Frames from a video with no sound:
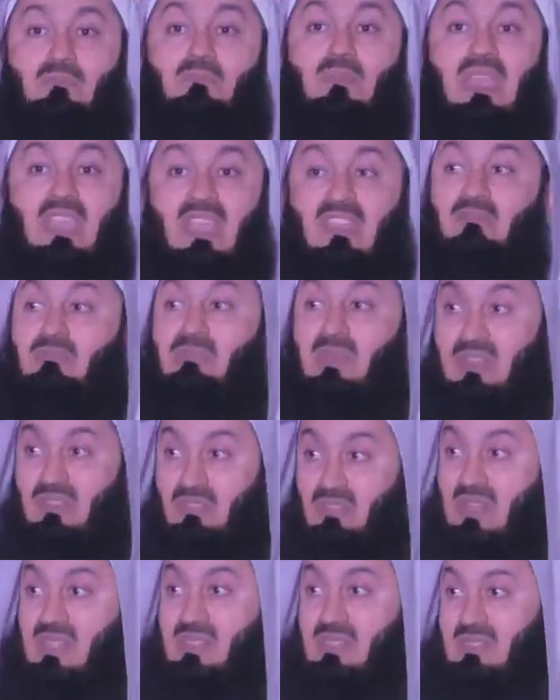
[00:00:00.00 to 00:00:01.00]
may have
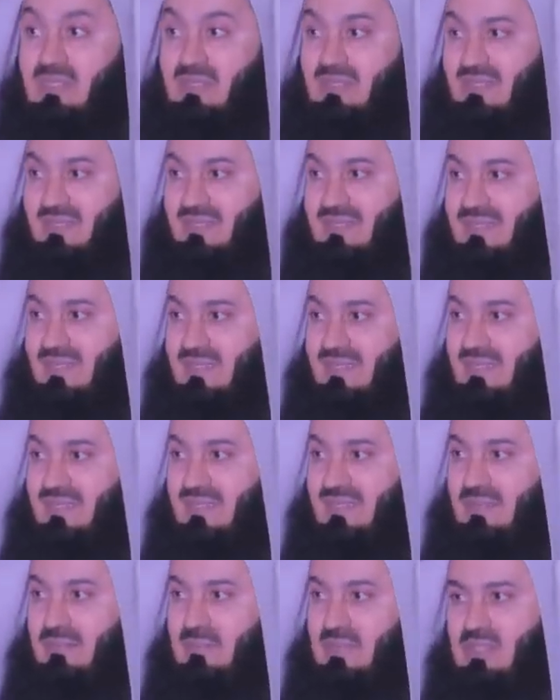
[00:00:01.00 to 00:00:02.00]
been dressed.
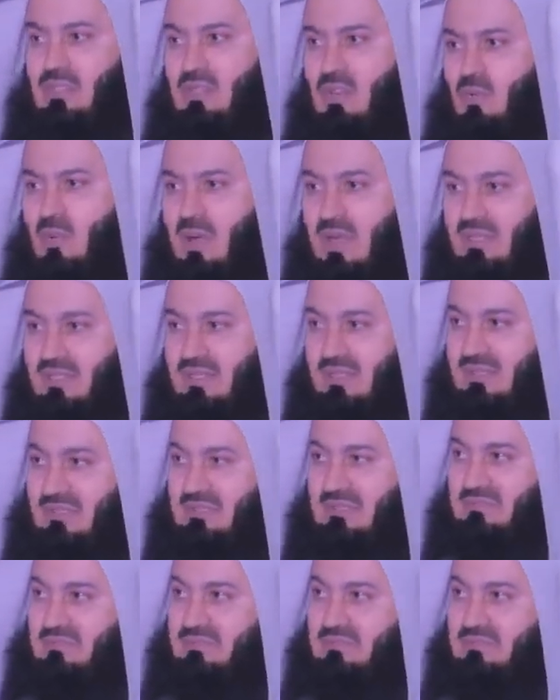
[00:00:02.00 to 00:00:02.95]
But so what?